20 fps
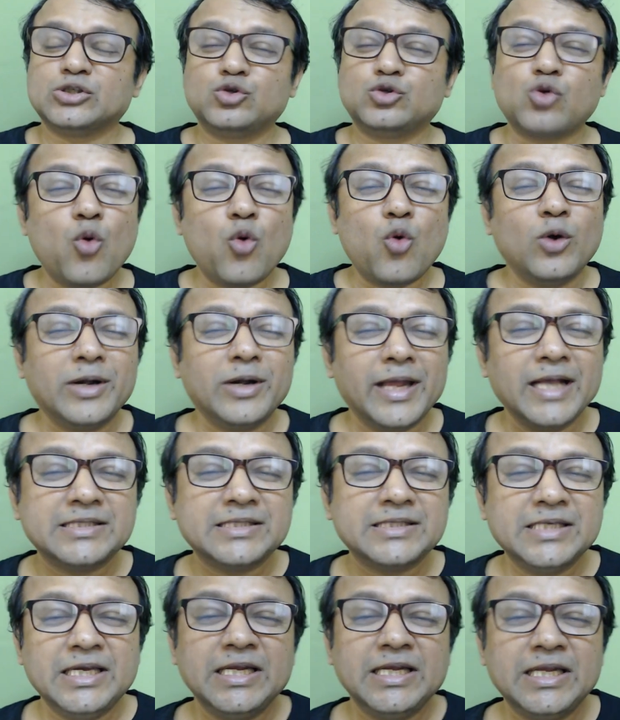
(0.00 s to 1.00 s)
Don't take
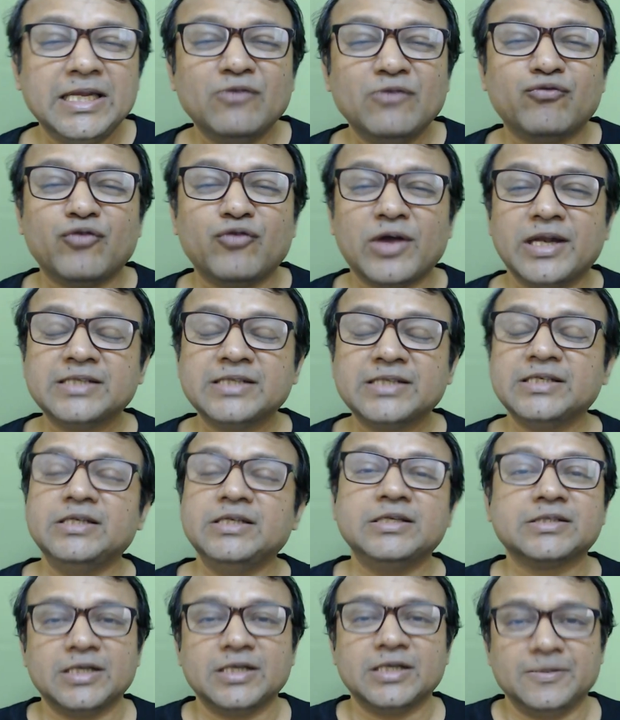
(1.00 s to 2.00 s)
CET very
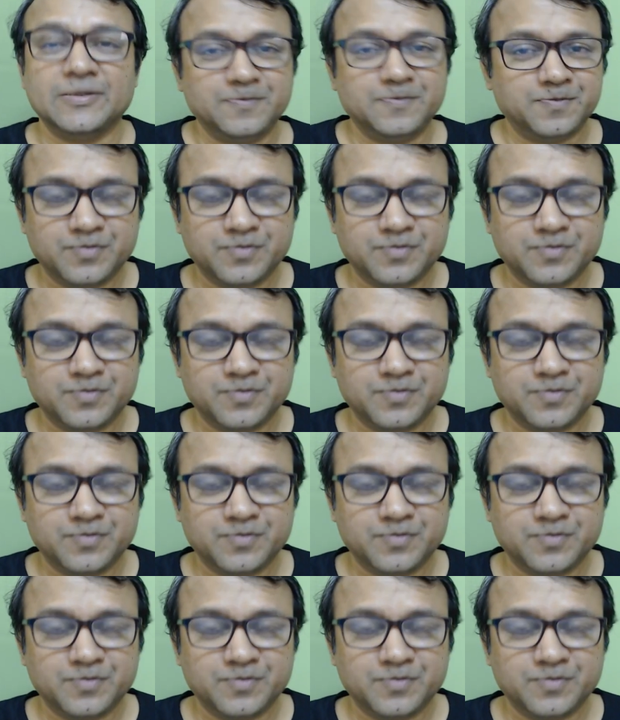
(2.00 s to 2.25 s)
seriously.